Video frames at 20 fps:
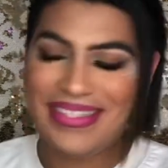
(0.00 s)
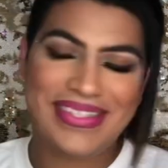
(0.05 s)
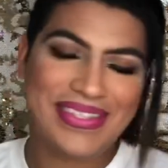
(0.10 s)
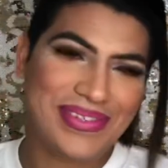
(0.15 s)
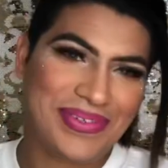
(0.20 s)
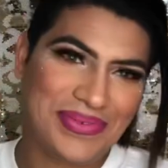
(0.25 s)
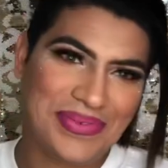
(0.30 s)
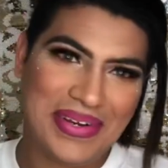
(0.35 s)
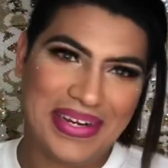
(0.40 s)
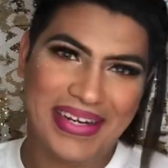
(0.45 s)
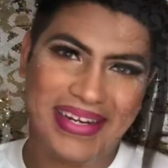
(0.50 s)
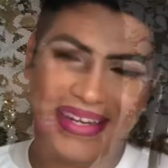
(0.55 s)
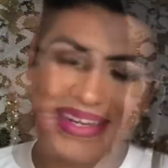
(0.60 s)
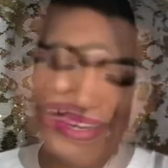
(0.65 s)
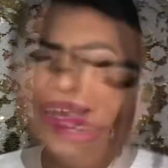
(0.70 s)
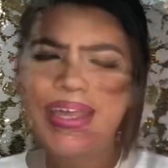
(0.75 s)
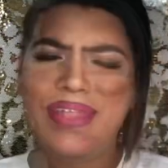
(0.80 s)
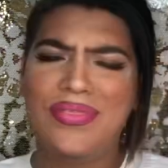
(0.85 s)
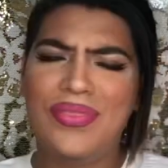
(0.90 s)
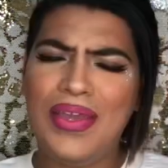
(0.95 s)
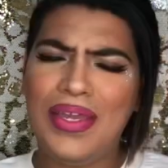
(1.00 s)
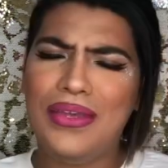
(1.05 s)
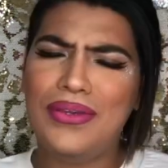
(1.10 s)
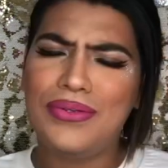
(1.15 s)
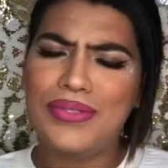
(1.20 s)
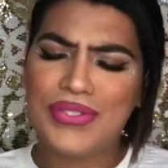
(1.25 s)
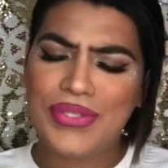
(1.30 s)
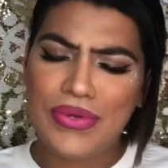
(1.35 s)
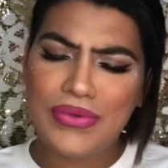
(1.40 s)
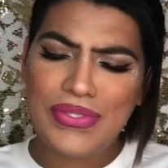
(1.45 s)
Serena. Thank
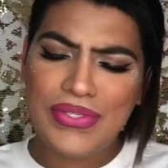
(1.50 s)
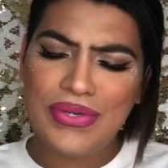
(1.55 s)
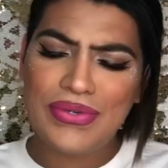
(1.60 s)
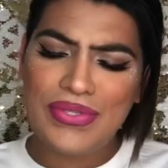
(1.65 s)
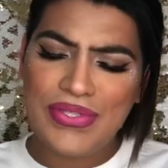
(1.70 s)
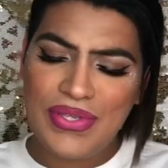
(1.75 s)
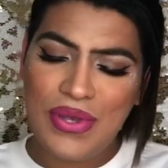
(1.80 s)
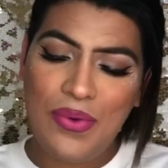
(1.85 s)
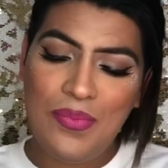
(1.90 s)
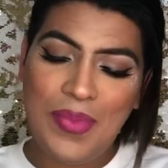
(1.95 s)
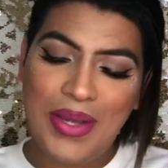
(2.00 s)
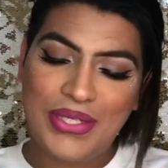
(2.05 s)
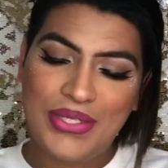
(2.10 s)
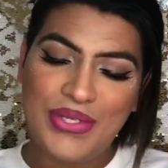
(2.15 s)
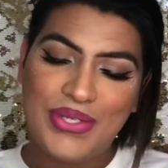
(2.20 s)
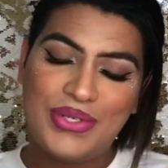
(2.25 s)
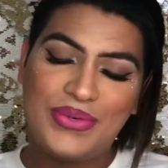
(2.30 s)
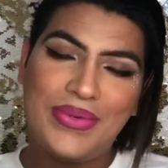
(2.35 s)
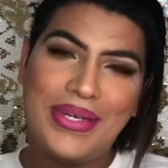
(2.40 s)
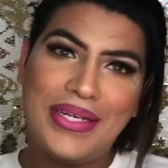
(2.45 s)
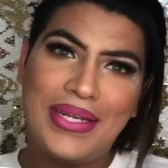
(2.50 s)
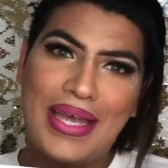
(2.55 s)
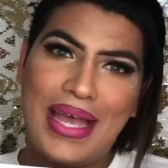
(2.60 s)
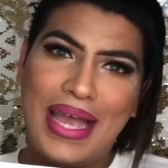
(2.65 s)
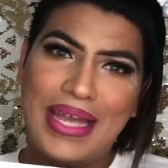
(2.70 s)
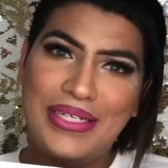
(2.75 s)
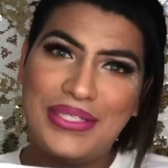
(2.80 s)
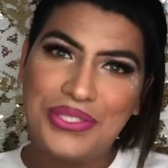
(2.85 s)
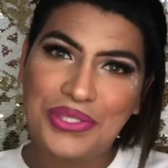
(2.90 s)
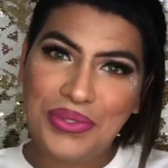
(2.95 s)
you so, so, so much, Serena.
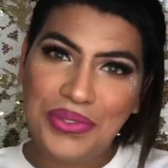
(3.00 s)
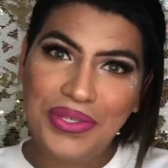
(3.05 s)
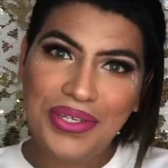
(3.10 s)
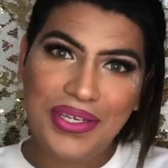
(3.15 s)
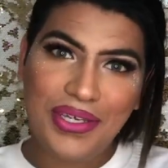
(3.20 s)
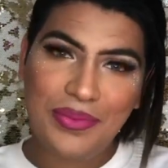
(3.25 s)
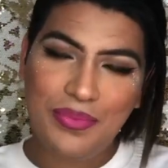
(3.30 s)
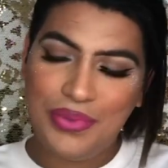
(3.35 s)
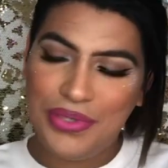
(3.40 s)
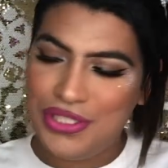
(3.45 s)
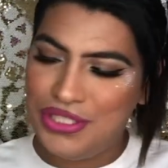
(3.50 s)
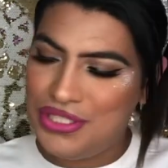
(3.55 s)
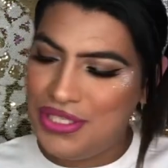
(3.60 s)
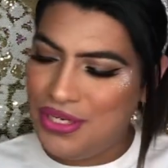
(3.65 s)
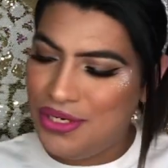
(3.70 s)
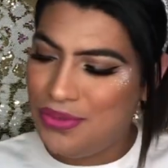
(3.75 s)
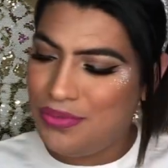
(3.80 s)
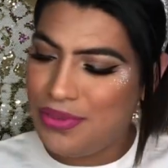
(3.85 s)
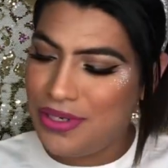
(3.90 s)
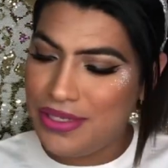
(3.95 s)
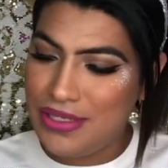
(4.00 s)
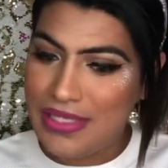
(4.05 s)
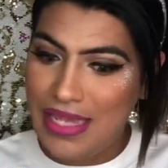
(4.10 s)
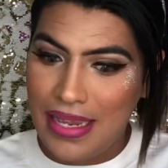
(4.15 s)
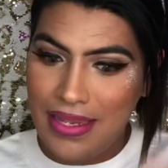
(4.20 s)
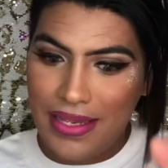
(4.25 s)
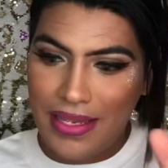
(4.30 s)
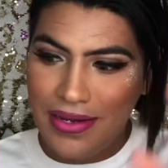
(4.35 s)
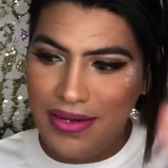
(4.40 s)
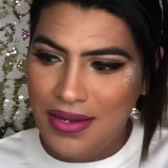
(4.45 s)
I truly appreciate your words.
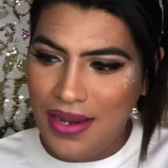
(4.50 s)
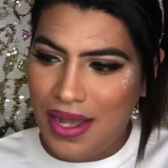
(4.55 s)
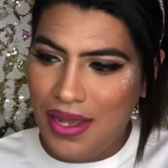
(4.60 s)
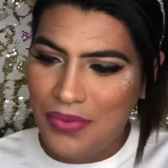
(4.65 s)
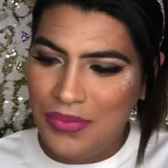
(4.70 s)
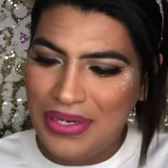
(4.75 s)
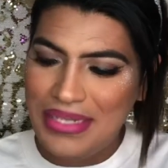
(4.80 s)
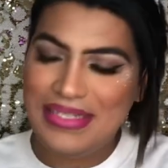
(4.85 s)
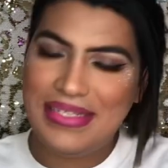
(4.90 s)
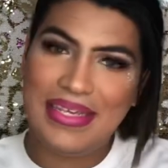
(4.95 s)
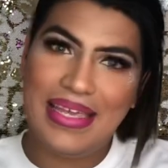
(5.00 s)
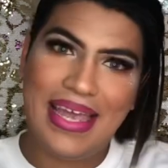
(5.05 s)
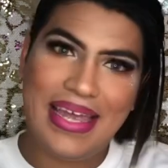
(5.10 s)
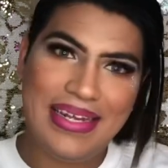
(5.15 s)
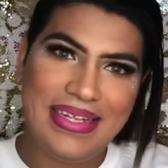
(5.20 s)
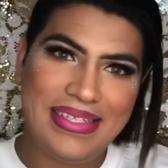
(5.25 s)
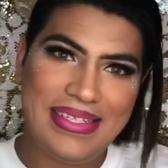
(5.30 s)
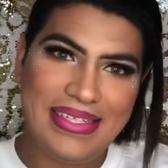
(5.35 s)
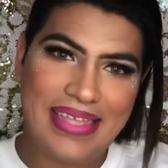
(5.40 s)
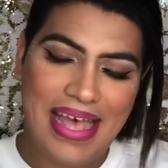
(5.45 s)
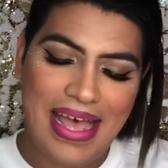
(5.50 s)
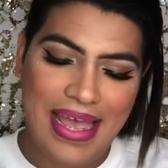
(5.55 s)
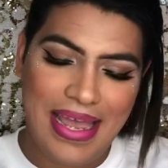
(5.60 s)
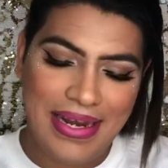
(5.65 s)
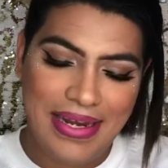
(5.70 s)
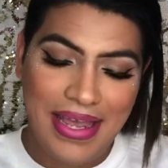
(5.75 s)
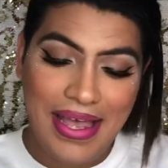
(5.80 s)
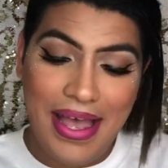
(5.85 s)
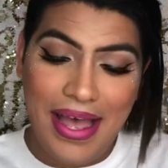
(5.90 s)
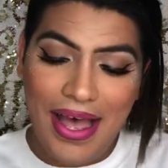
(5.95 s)
I cannot wait to get
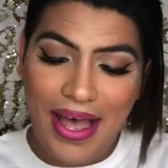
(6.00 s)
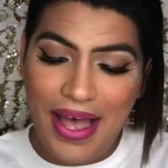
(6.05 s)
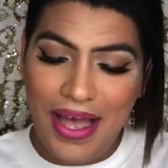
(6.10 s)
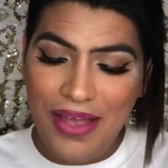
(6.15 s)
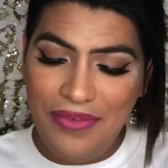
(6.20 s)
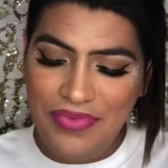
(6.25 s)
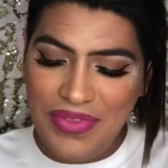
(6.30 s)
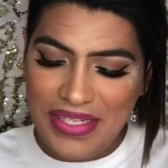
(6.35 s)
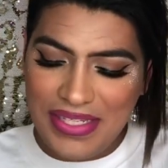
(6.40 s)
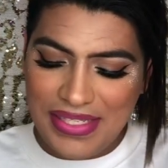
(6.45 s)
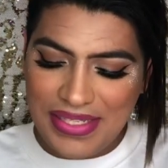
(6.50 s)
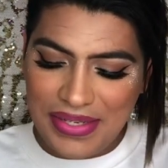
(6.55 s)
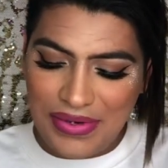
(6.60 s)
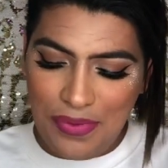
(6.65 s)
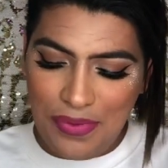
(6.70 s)
inside of this little